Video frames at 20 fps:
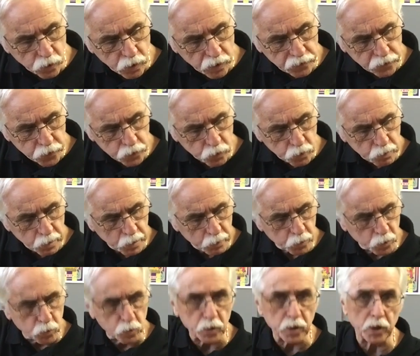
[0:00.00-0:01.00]
if you remember,
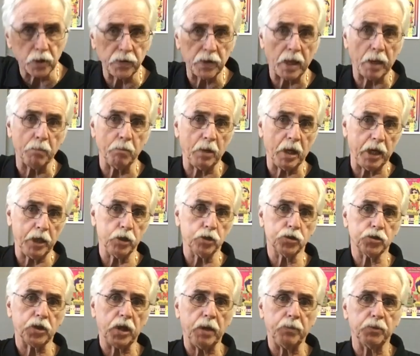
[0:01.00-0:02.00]
we're in that minor
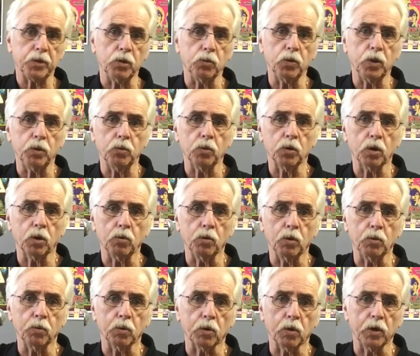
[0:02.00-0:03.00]
shape that we were when
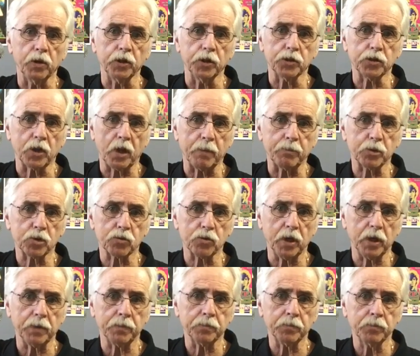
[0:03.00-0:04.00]
we were on the top
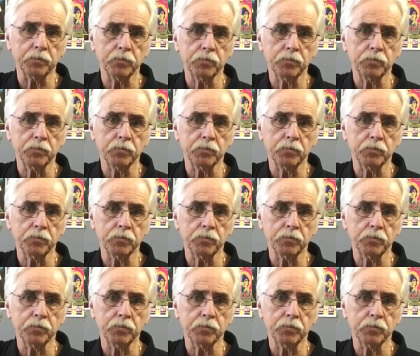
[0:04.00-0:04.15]
string.